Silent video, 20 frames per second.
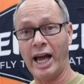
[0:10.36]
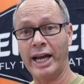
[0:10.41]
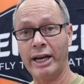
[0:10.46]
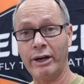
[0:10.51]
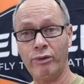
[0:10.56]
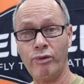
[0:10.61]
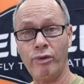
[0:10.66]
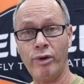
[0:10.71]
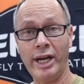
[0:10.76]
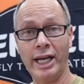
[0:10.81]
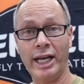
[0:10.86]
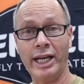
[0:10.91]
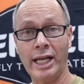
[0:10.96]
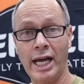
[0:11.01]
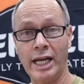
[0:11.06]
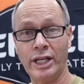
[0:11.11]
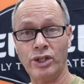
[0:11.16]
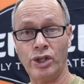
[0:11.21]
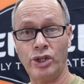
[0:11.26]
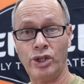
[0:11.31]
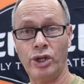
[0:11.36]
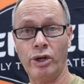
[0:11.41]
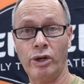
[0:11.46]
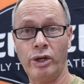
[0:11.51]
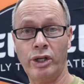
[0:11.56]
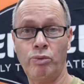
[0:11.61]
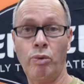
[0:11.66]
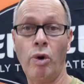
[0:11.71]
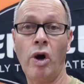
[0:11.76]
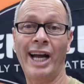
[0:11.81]
I'd really like to show
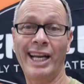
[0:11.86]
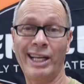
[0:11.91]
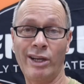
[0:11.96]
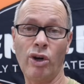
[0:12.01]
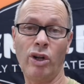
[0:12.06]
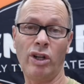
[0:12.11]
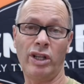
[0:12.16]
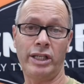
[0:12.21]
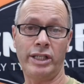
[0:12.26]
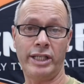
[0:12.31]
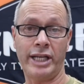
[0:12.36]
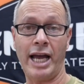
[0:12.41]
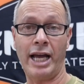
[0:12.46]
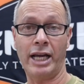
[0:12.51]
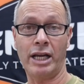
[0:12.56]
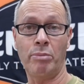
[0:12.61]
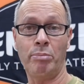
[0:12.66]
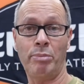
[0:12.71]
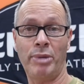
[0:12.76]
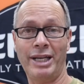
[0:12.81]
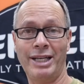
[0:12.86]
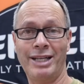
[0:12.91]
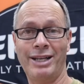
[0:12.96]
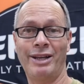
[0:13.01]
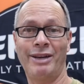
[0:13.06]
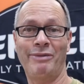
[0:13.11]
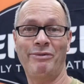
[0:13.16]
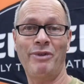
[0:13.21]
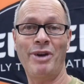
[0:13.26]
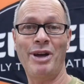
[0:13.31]
is what I call the Target
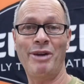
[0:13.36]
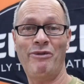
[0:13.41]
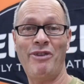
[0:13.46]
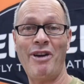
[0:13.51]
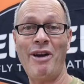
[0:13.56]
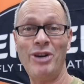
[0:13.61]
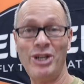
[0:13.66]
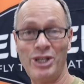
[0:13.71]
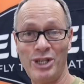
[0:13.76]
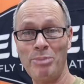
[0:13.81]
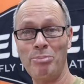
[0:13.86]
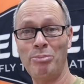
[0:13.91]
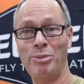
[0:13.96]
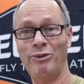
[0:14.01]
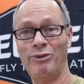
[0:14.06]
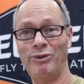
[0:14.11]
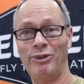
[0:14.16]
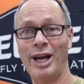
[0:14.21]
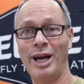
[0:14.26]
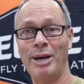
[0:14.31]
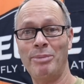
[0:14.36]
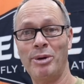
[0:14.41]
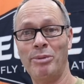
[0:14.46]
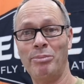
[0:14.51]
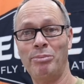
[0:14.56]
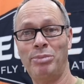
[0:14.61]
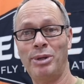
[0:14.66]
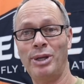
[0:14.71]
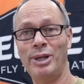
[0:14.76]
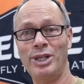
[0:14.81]
Beetle, a very simple fly, but
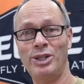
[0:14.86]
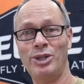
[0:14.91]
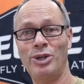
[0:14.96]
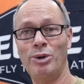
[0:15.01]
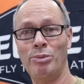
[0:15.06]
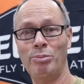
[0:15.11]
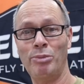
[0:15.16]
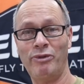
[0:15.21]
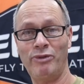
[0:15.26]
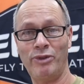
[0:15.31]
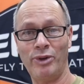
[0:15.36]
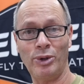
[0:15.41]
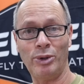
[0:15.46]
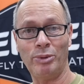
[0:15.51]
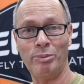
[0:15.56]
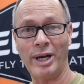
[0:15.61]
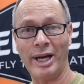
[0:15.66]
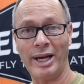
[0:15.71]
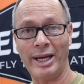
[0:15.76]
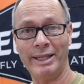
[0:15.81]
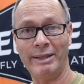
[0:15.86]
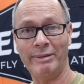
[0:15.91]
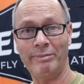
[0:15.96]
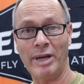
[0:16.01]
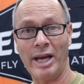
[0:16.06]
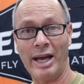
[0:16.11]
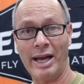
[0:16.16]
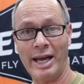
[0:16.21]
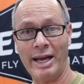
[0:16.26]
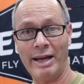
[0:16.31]
please don't be fooled by
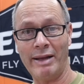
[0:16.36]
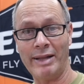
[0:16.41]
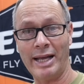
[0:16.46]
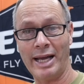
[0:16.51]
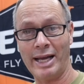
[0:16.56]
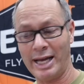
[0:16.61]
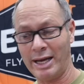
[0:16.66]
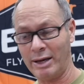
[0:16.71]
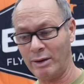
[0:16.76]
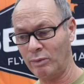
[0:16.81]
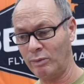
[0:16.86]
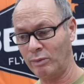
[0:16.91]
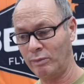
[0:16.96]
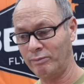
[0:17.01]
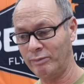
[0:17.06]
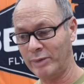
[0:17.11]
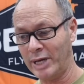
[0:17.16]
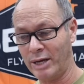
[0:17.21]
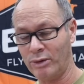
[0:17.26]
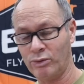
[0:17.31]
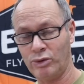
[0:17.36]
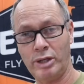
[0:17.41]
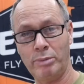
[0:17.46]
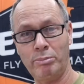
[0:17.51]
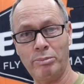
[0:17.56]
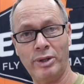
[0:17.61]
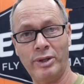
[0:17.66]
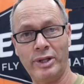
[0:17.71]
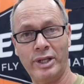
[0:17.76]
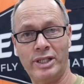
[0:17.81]
how
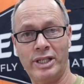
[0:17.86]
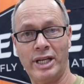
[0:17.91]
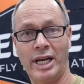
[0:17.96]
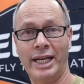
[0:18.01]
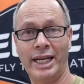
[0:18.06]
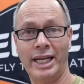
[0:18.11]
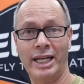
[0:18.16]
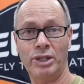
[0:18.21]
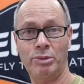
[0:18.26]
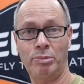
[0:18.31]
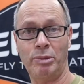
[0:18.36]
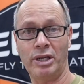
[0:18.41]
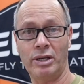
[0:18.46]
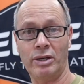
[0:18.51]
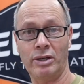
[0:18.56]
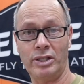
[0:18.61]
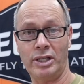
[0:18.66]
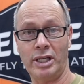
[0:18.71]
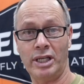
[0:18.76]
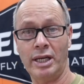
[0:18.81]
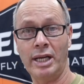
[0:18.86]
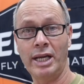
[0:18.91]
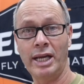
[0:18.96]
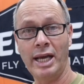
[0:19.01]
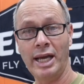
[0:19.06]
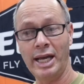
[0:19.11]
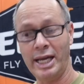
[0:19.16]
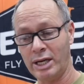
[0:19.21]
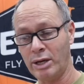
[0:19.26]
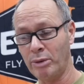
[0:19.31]
simple the tang is, because it
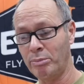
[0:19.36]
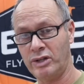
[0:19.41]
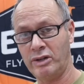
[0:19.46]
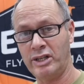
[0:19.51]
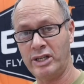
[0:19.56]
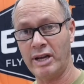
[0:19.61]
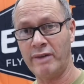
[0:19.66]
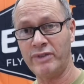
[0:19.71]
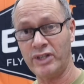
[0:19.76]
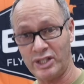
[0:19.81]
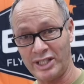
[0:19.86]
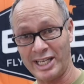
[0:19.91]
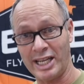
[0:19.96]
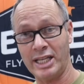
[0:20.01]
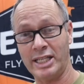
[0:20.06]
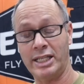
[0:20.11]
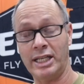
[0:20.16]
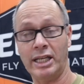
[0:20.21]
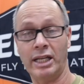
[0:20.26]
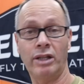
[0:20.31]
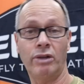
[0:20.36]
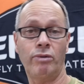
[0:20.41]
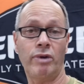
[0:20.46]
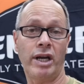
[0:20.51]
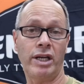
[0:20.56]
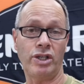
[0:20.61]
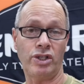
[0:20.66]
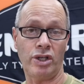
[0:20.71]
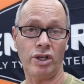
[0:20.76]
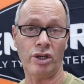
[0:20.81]
can be devastating in the right
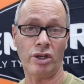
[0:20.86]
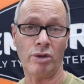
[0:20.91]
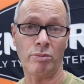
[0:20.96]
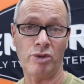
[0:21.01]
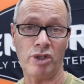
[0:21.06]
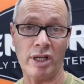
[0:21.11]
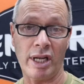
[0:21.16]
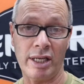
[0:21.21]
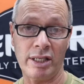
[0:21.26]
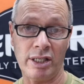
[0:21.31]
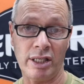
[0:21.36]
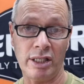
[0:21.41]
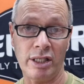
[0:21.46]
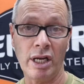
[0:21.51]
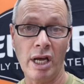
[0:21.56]
circumstances.